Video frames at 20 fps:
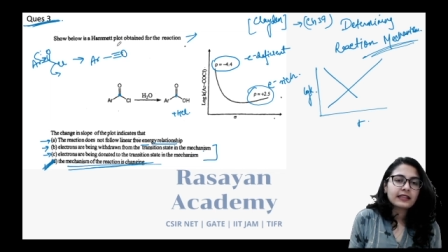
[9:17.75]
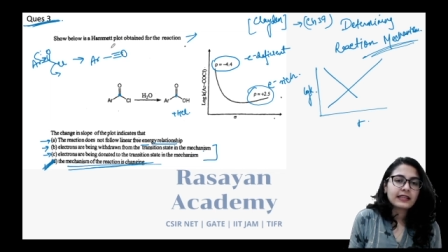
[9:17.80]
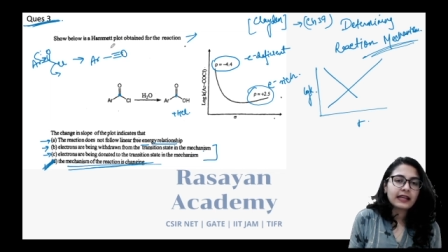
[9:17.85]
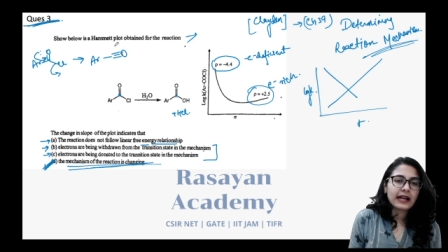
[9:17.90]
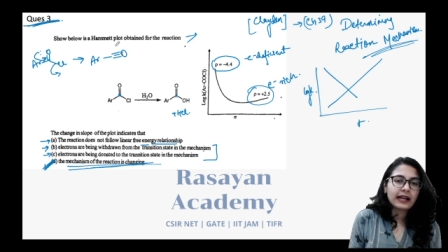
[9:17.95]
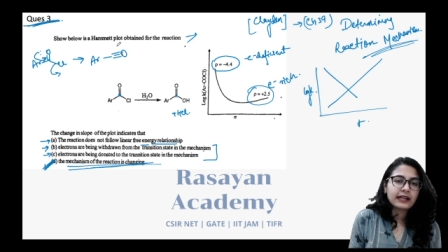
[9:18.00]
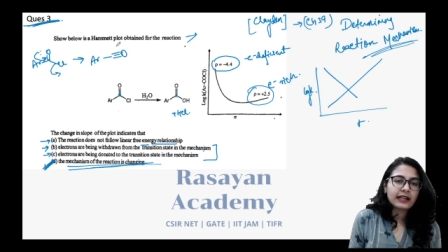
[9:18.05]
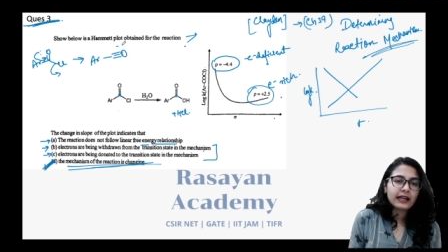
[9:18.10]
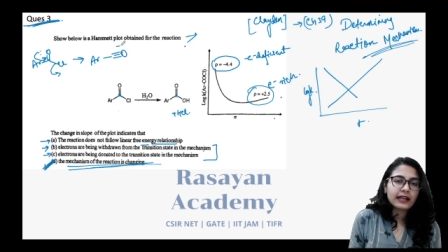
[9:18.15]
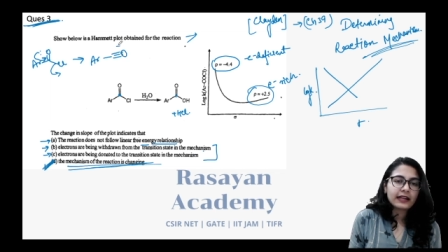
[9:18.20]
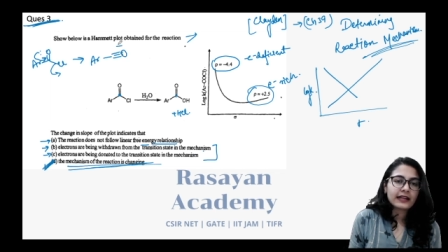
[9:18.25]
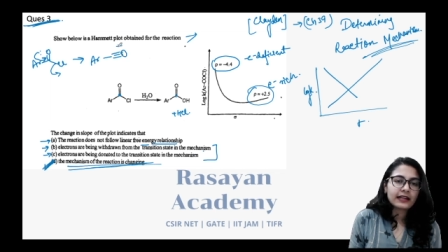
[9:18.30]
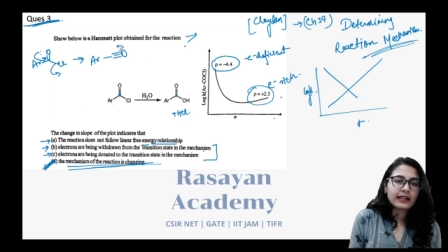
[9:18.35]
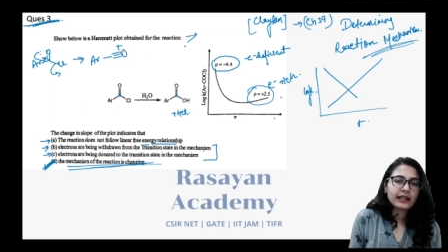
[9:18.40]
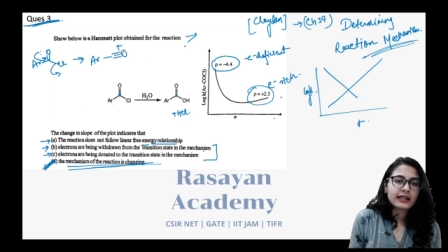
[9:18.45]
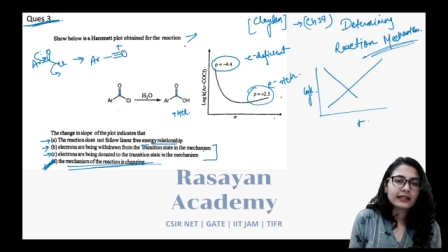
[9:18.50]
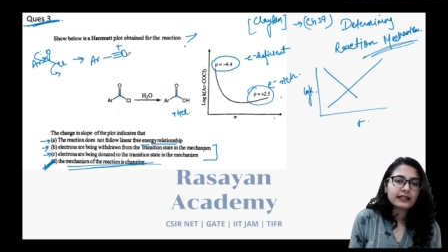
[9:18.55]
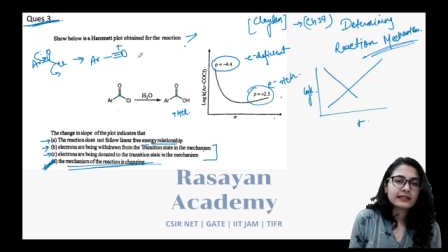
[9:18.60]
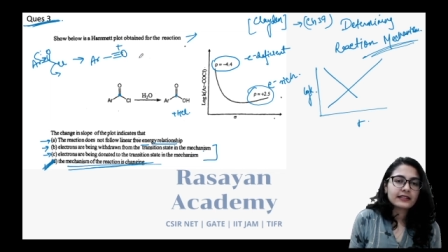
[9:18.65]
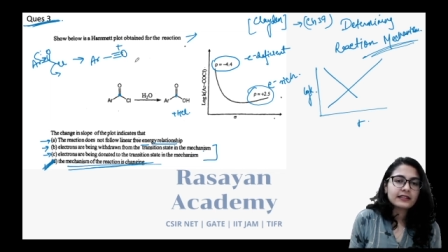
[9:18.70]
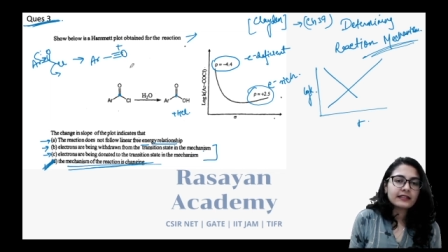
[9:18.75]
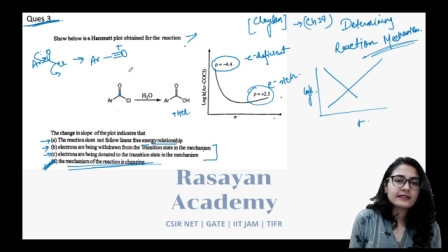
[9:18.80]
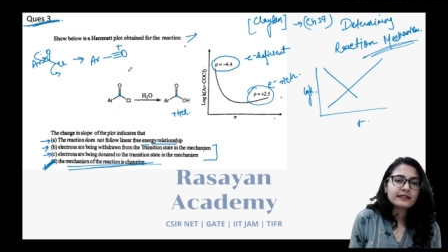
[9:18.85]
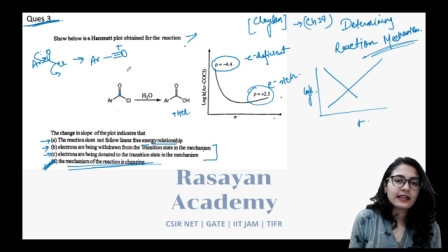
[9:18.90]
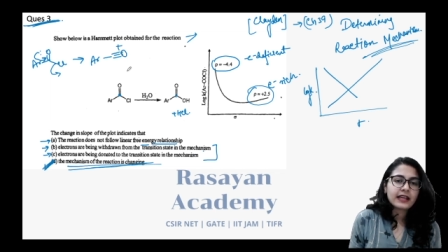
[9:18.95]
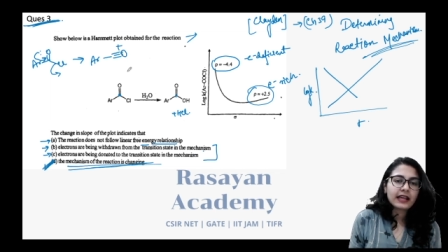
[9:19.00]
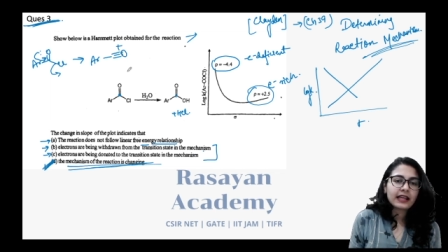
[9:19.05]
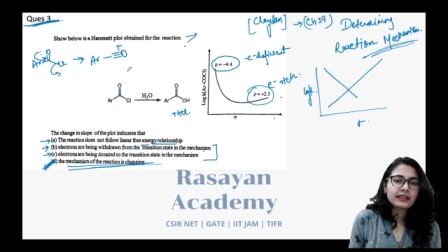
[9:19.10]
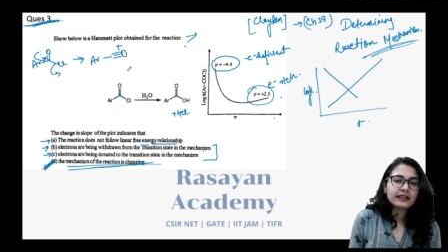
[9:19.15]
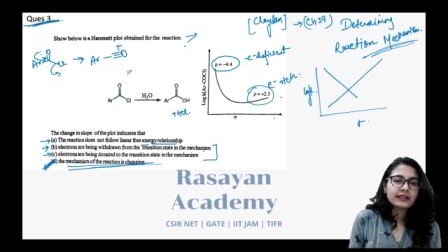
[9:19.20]
cation like this,
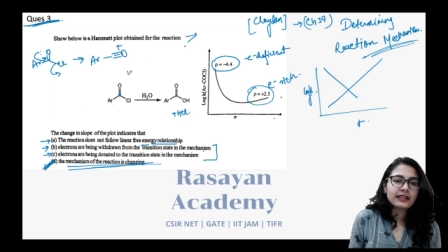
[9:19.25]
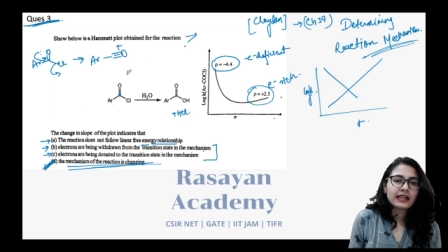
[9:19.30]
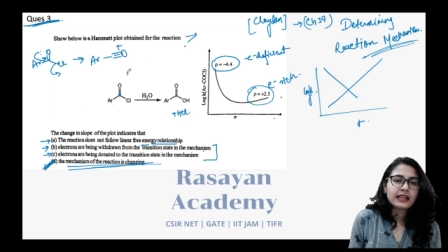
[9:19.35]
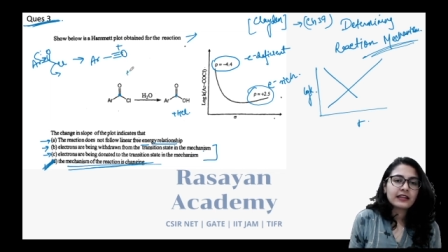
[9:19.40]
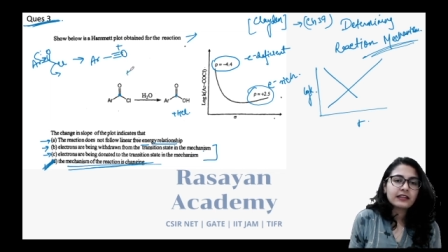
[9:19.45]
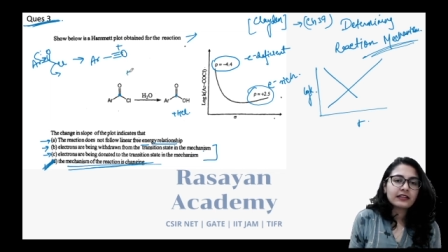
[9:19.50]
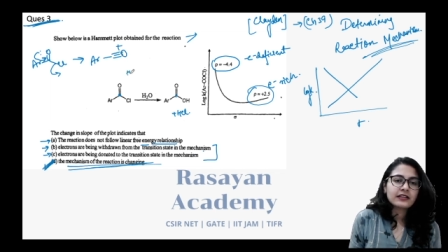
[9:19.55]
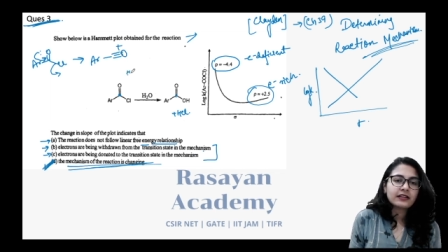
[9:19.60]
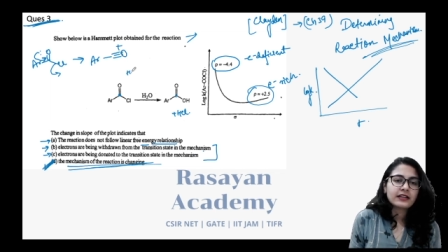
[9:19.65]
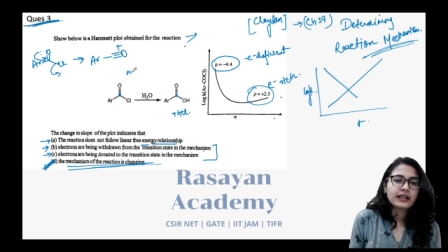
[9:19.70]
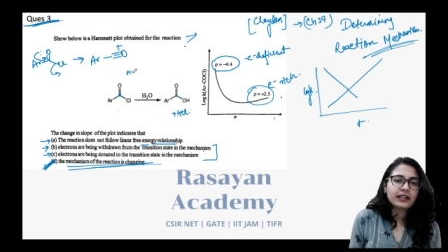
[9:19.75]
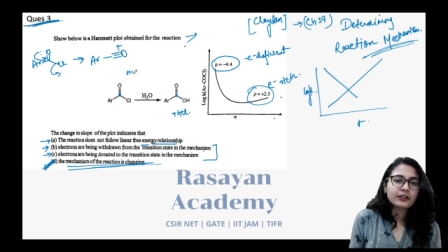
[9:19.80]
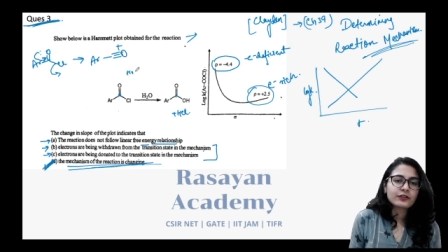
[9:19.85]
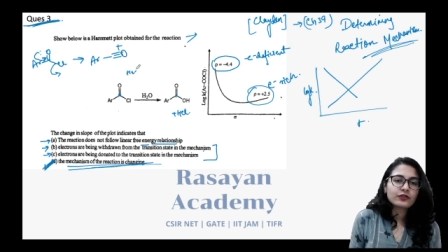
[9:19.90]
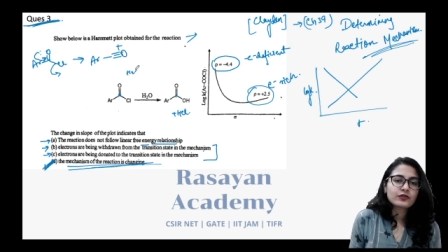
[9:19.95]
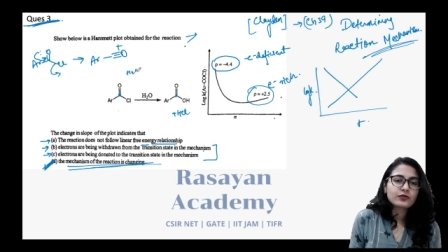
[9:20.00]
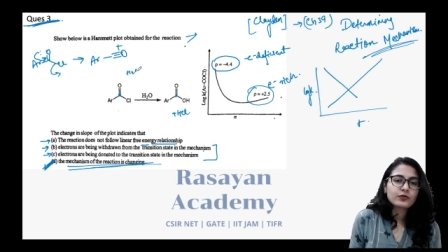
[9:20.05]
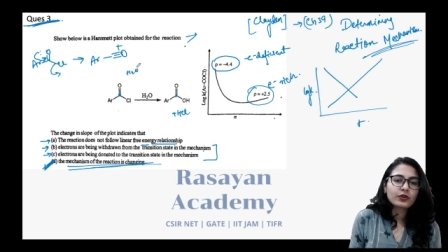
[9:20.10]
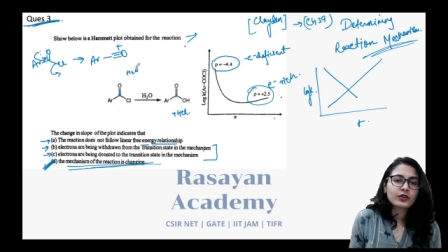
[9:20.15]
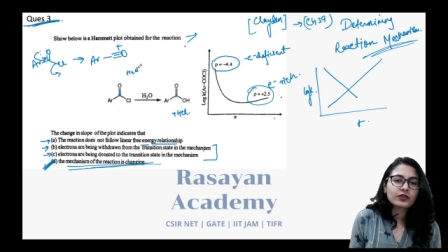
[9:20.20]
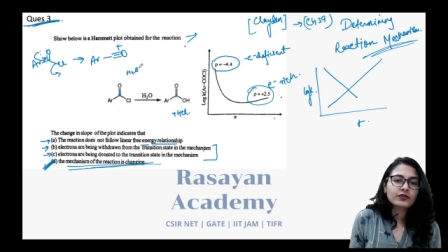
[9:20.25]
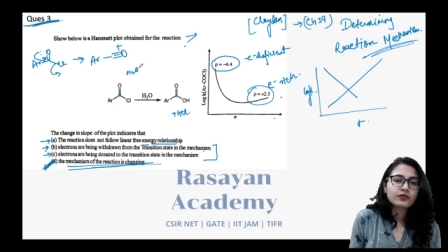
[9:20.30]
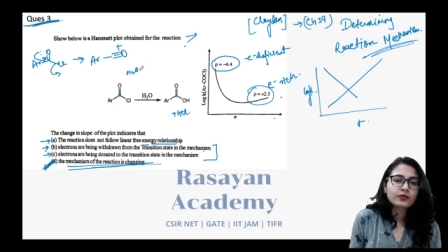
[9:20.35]
and then the H two O is